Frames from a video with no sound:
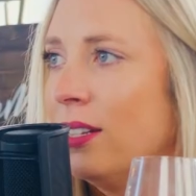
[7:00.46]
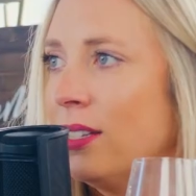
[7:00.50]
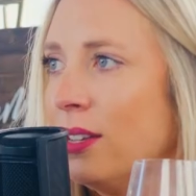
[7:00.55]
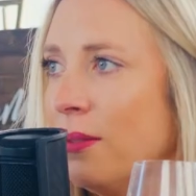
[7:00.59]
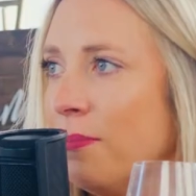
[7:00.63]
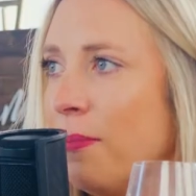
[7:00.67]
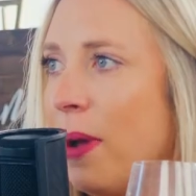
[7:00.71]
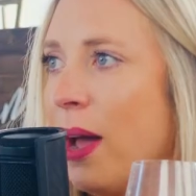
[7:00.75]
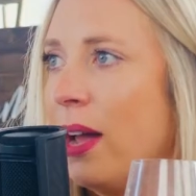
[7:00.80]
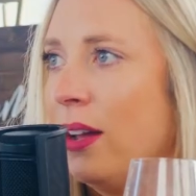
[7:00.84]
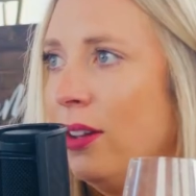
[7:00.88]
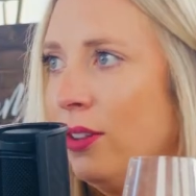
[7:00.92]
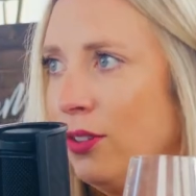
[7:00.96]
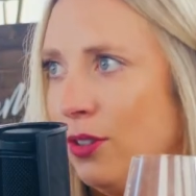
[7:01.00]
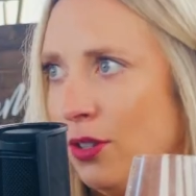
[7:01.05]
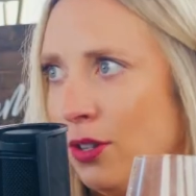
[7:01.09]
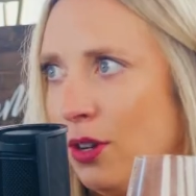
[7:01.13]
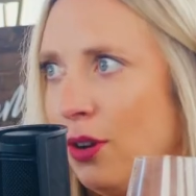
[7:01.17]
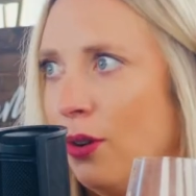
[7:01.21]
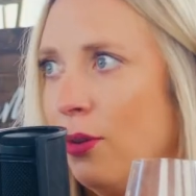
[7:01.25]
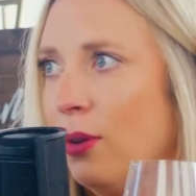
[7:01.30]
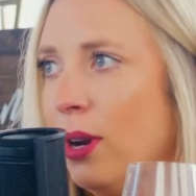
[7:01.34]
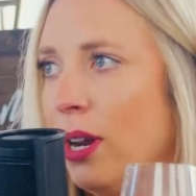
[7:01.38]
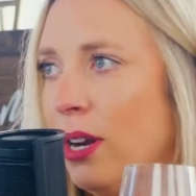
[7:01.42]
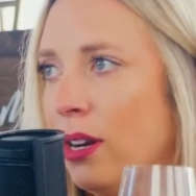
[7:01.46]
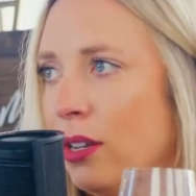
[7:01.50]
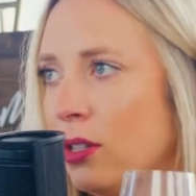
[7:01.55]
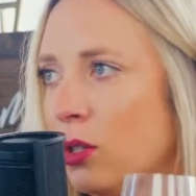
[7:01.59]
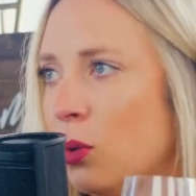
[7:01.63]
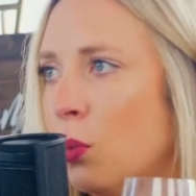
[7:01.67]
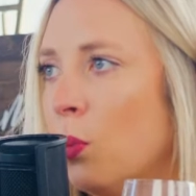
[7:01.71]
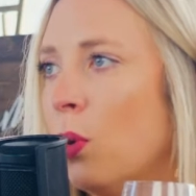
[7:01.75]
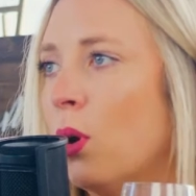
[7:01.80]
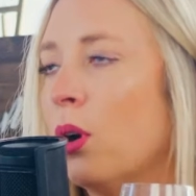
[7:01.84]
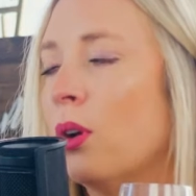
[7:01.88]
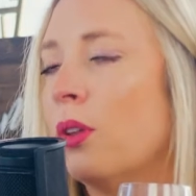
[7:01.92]
it's a milestone, and
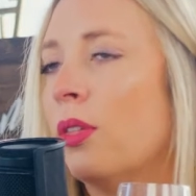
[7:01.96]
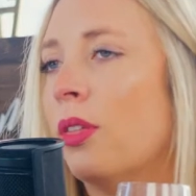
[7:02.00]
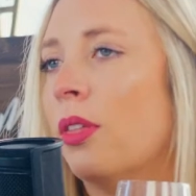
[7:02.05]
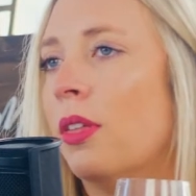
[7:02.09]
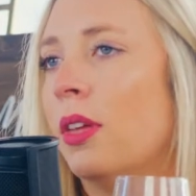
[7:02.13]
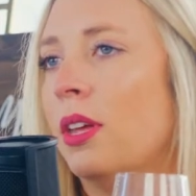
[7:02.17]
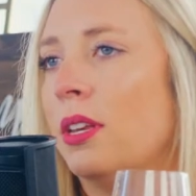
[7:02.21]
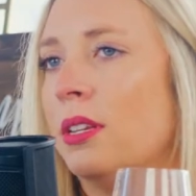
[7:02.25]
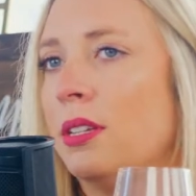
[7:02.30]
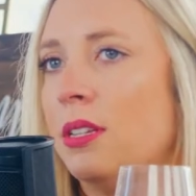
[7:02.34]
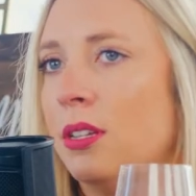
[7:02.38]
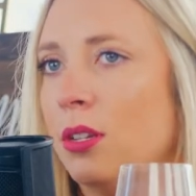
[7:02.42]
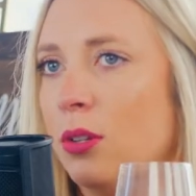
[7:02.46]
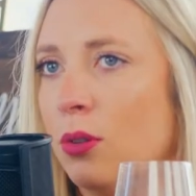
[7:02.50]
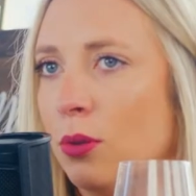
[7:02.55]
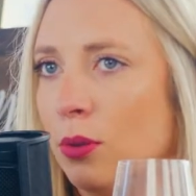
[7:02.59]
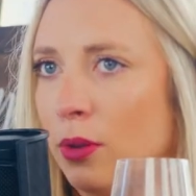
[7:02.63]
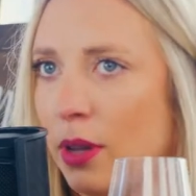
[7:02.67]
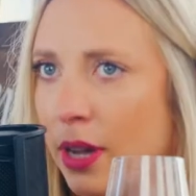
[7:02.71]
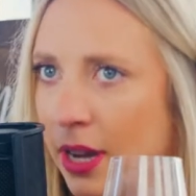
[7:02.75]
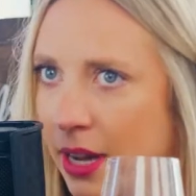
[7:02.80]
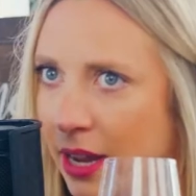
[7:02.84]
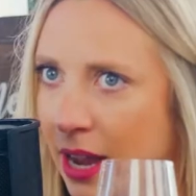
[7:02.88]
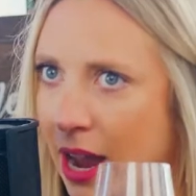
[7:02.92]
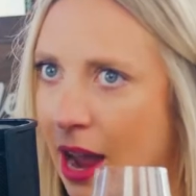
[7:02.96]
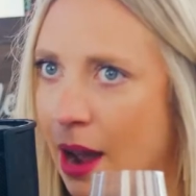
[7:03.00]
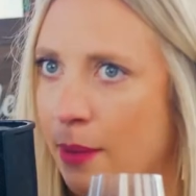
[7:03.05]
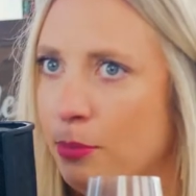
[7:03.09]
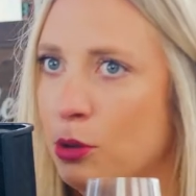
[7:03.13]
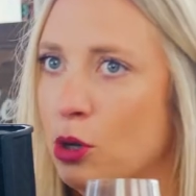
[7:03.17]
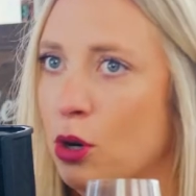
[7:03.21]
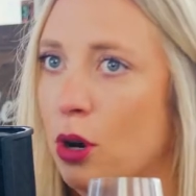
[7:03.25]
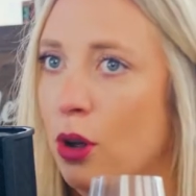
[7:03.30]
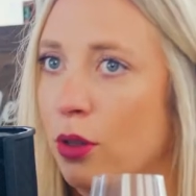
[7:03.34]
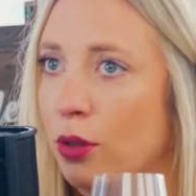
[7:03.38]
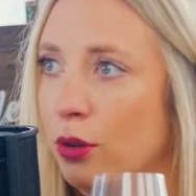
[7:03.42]
it's worth it to like
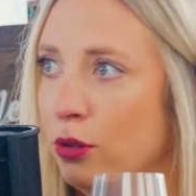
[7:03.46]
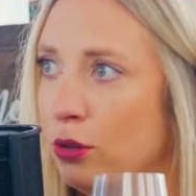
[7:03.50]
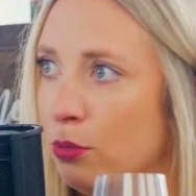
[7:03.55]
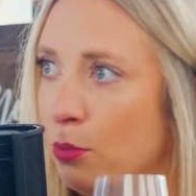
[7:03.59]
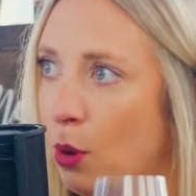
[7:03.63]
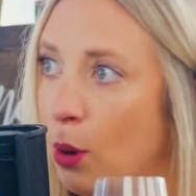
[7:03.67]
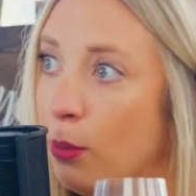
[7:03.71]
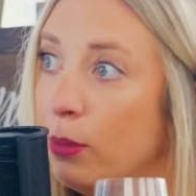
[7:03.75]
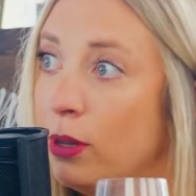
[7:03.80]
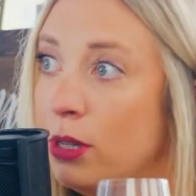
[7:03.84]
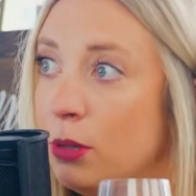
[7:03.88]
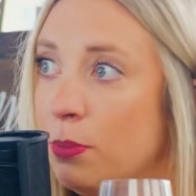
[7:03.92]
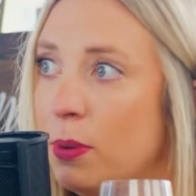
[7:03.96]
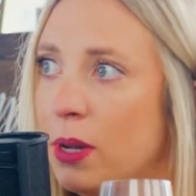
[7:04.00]
capture all those moments,